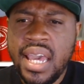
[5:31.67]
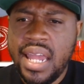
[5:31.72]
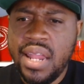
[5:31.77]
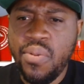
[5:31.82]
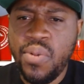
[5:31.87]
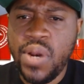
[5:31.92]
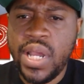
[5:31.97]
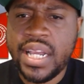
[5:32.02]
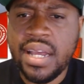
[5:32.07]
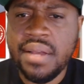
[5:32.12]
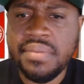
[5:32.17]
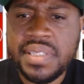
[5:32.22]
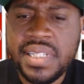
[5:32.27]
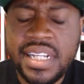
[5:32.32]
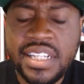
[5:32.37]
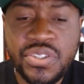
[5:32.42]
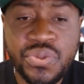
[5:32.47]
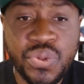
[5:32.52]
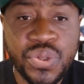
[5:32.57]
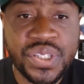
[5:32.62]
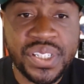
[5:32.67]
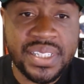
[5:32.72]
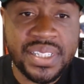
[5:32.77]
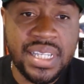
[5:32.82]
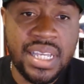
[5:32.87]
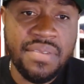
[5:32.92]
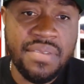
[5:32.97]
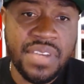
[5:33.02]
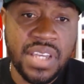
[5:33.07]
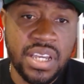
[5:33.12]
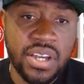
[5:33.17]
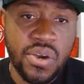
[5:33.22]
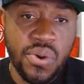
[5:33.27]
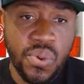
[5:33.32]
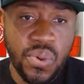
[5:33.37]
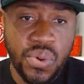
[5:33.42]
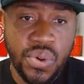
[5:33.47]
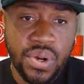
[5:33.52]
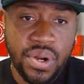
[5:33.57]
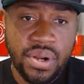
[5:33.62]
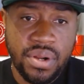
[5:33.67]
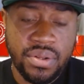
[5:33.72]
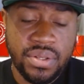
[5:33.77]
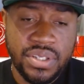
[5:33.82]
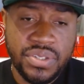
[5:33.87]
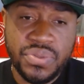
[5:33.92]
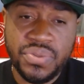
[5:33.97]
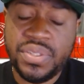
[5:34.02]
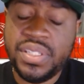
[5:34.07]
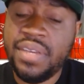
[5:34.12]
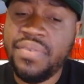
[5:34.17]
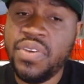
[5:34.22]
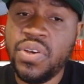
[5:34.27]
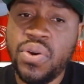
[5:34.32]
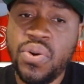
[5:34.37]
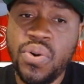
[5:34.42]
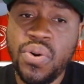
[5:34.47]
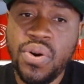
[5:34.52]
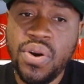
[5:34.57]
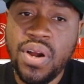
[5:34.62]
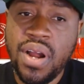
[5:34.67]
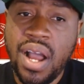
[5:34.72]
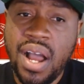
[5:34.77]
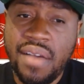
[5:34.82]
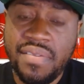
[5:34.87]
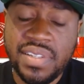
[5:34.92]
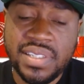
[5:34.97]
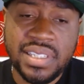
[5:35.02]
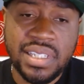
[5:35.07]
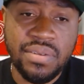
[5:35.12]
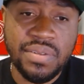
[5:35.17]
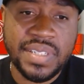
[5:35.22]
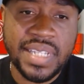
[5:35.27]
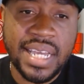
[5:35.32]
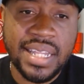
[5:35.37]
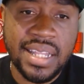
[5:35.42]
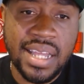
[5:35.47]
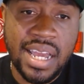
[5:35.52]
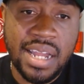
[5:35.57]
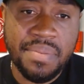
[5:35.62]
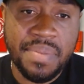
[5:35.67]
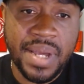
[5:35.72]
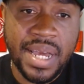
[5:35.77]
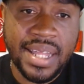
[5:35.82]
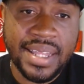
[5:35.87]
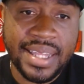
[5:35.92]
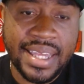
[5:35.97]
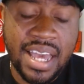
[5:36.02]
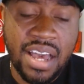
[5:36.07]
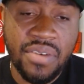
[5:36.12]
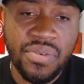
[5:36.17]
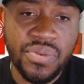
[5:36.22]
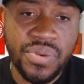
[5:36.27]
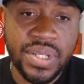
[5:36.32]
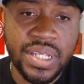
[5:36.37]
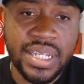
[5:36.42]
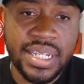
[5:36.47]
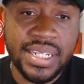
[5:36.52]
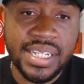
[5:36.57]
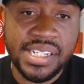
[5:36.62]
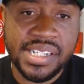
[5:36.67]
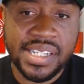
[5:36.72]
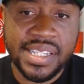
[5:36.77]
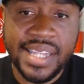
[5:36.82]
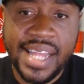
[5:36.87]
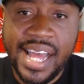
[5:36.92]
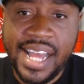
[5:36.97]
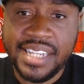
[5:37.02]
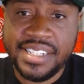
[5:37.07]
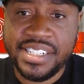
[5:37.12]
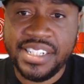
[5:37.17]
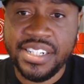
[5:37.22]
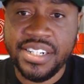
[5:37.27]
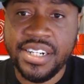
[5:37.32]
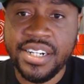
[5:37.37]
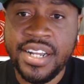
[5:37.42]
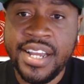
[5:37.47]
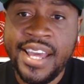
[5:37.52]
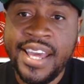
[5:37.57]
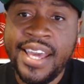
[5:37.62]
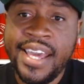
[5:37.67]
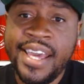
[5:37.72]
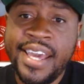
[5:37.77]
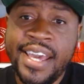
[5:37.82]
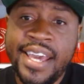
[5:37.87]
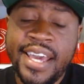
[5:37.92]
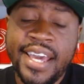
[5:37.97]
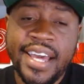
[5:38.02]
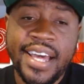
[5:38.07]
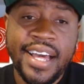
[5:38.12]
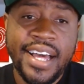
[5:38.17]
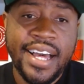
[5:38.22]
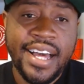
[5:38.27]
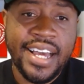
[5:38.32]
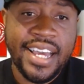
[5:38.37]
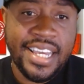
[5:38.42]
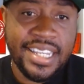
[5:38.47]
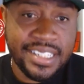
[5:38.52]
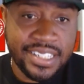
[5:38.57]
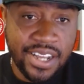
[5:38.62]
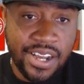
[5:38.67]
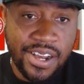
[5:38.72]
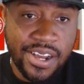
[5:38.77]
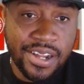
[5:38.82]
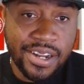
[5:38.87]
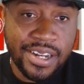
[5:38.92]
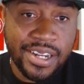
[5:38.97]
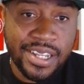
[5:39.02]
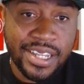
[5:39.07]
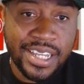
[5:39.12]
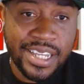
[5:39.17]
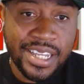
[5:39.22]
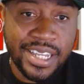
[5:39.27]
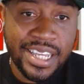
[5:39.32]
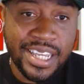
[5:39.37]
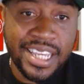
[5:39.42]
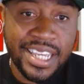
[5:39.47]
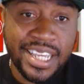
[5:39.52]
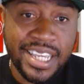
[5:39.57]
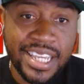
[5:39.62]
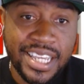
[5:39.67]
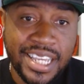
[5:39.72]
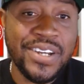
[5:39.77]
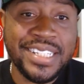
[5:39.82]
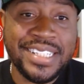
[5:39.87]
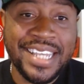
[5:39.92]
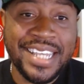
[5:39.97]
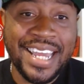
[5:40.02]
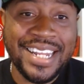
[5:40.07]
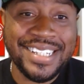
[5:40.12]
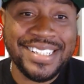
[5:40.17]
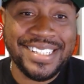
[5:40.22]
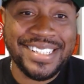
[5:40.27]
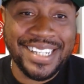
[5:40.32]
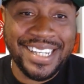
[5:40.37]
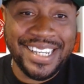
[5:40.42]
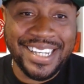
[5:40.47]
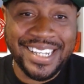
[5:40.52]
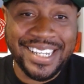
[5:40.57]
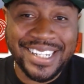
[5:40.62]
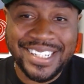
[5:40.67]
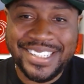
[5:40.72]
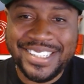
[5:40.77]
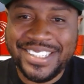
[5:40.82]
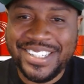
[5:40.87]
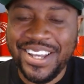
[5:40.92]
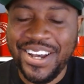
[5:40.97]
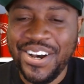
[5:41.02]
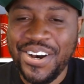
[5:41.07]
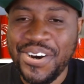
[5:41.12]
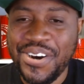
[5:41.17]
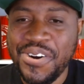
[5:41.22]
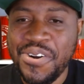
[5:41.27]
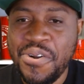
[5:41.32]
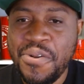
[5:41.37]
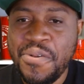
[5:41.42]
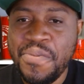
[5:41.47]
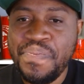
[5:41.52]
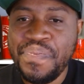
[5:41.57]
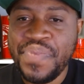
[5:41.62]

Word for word: And then when it comes to this receiving core, this receiving core obviously was headlined by the Calvin Ridley edition last year. Uh, he's gone. He's now in Tennessee. So